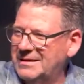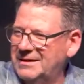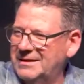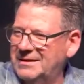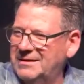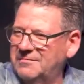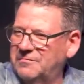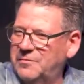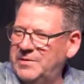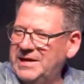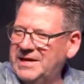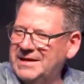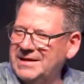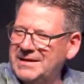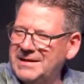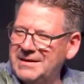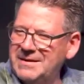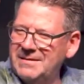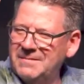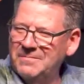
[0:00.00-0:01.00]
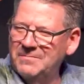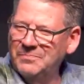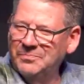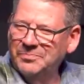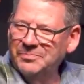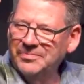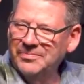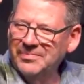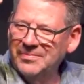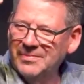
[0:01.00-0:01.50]
And if we can,
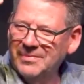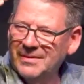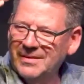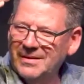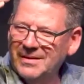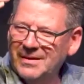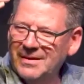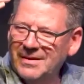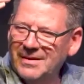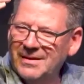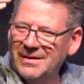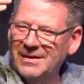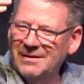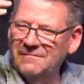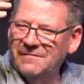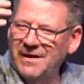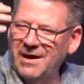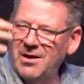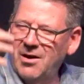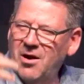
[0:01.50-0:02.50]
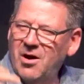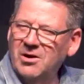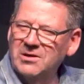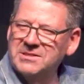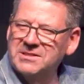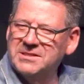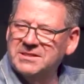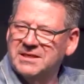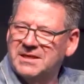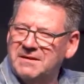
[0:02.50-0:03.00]
if our
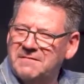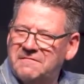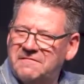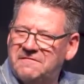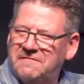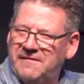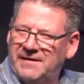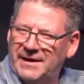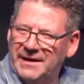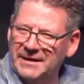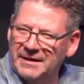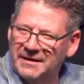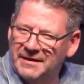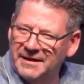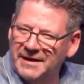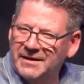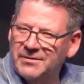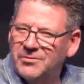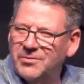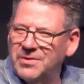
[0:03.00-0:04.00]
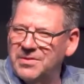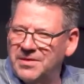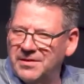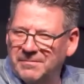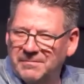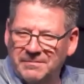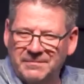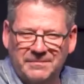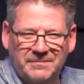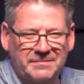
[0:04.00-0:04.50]
hearts can find that
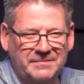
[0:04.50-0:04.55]
rhythm,